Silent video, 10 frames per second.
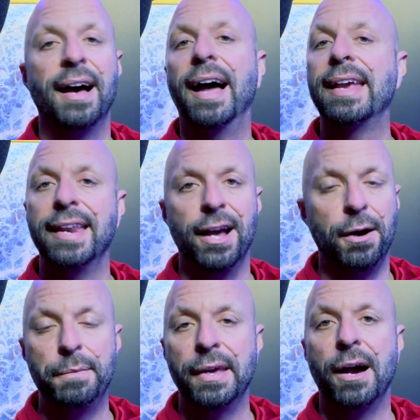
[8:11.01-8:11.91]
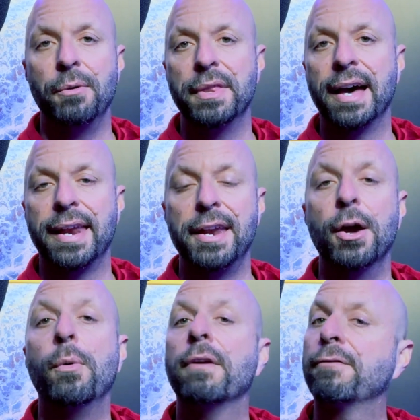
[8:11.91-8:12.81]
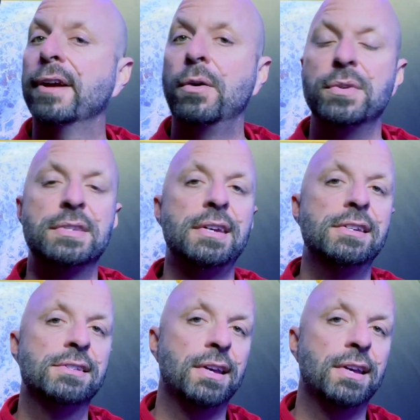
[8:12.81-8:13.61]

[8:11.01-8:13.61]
I can help you out with that. I know what frequencies